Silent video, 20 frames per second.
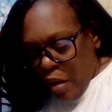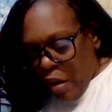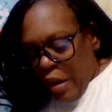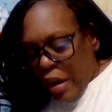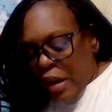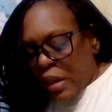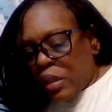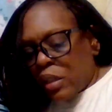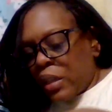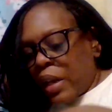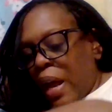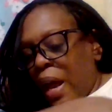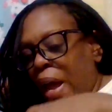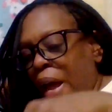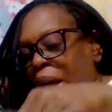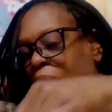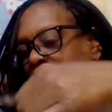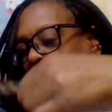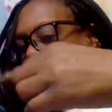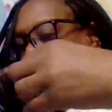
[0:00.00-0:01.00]
I just
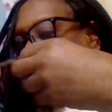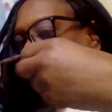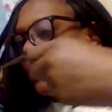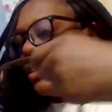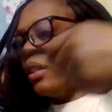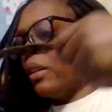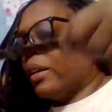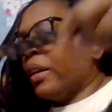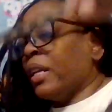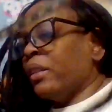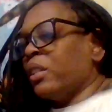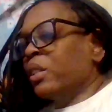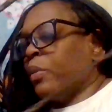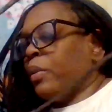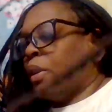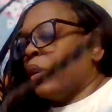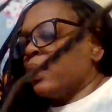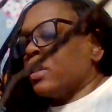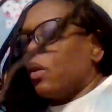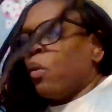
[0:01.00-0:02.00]
had to get this
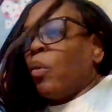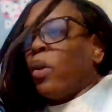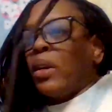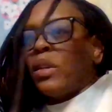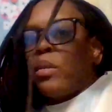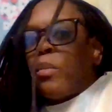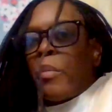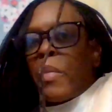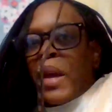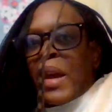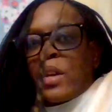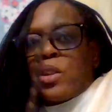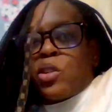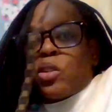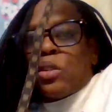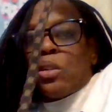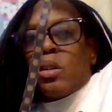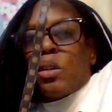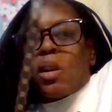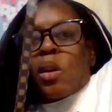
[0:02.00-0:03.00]
because I wanted to match,
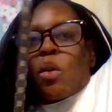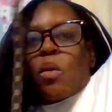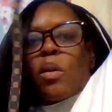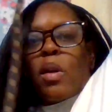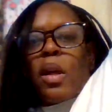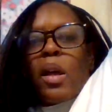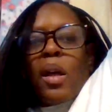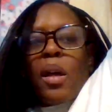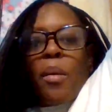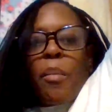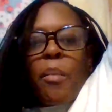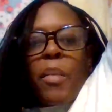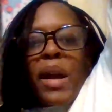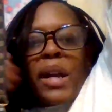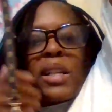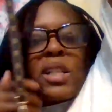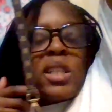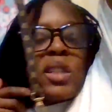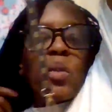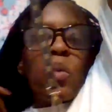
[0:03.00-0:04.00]
you know, my
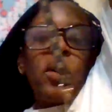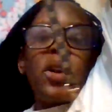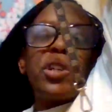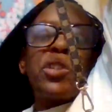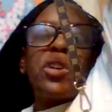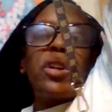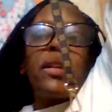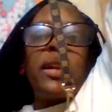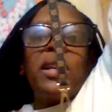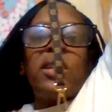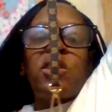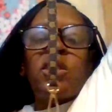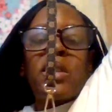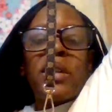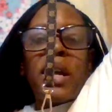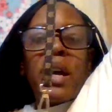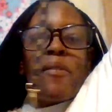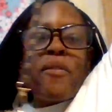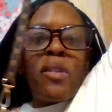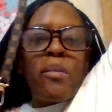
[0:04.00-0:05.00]
sweatshirt that I just
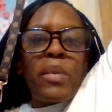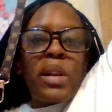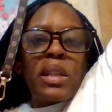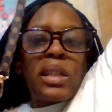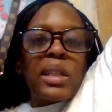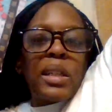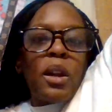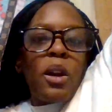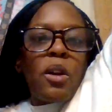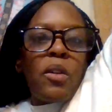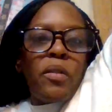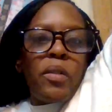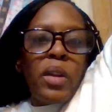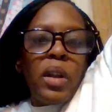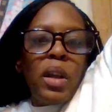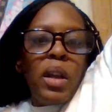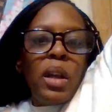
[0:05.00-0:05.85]
got for myself.